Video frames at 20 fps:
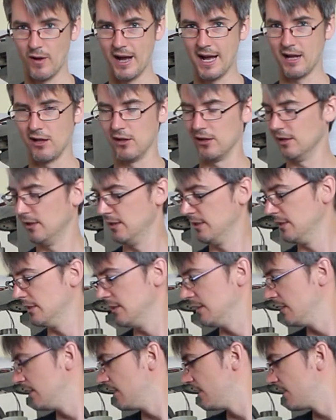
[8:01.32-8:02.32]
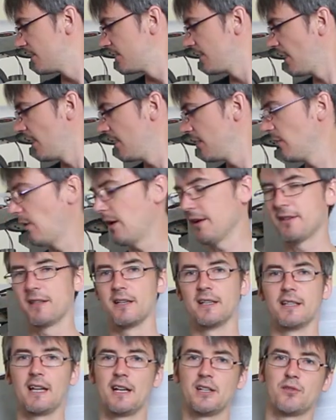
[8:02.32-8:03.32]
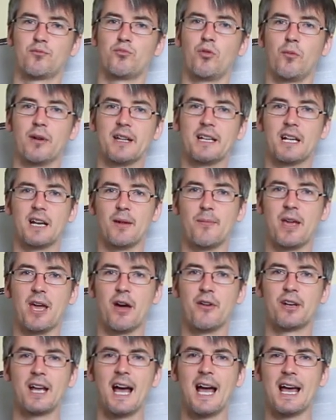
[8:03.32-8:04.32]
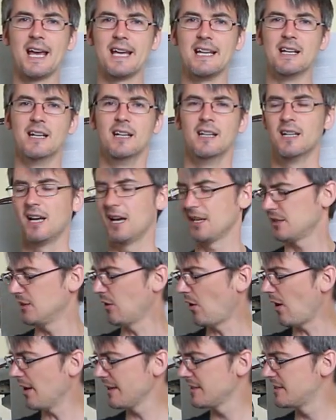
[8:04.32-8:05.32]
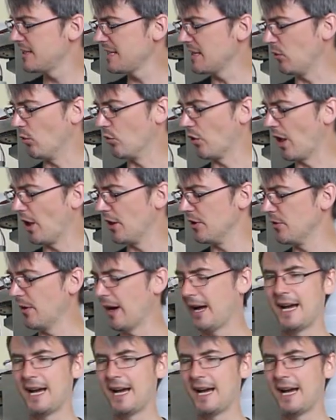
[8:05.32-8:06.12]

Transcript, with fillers: well. So I think that's probably gonna be okay. It's not ideal though,